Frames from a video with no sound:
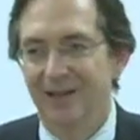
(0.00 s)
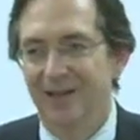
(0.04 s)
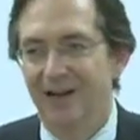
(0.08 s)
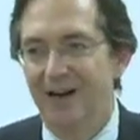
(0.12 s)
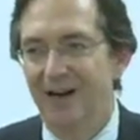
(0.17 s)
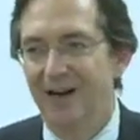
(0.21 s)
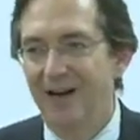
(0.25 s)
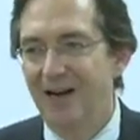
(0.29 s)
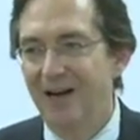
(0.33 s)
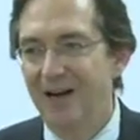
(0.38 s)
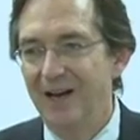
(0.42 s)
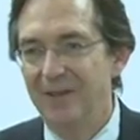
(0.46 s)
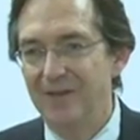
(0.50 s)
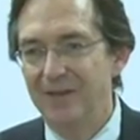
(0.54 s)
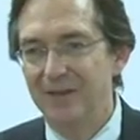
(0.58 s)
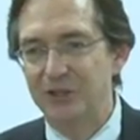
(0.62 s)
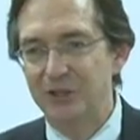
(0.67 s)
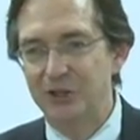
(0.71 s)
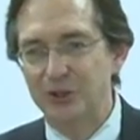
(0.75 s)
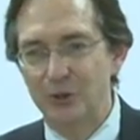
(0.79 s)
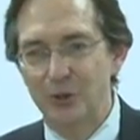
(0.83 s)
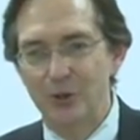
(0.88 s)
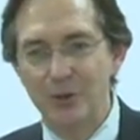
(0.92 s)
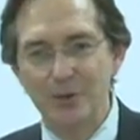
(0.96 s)
Uh, they
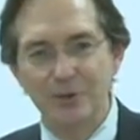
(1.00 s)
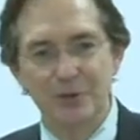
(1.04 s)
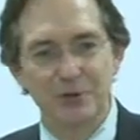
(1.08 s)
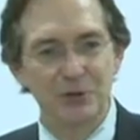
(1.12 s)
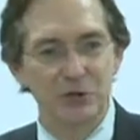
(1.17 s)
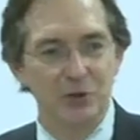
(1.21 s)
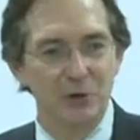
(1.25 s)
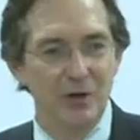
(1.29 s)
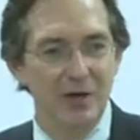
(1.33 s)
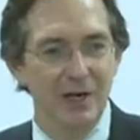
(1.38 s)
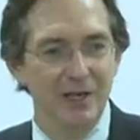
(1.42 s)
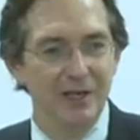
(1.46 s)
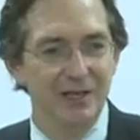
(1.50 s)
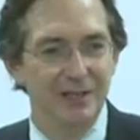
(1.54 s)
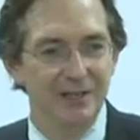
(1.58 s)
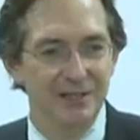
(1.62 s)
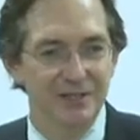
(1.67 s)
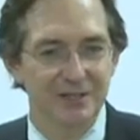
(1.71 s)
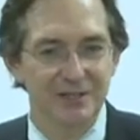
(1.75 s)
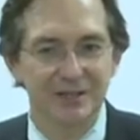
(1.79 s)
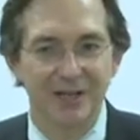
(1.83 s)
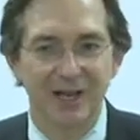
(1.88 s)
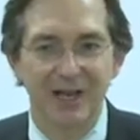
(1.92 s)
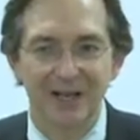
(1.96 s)
shortened the
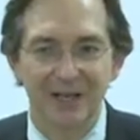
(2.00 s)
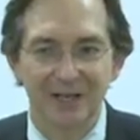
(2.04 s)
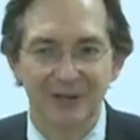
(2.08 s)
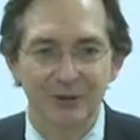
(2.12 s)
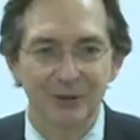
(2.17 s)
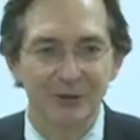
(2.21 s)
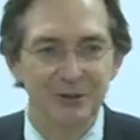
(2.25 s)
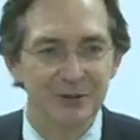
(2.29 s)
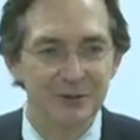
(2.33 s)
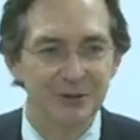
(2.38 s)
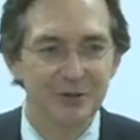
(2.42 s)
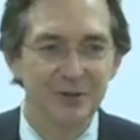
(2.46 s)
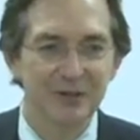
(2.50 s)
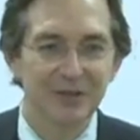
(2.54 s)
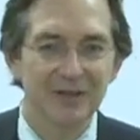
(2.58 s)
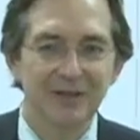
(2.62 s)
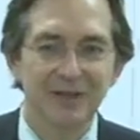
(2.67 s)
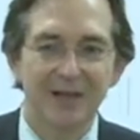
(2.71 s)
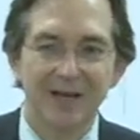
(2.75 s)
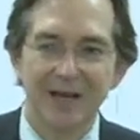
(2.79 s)
training cycles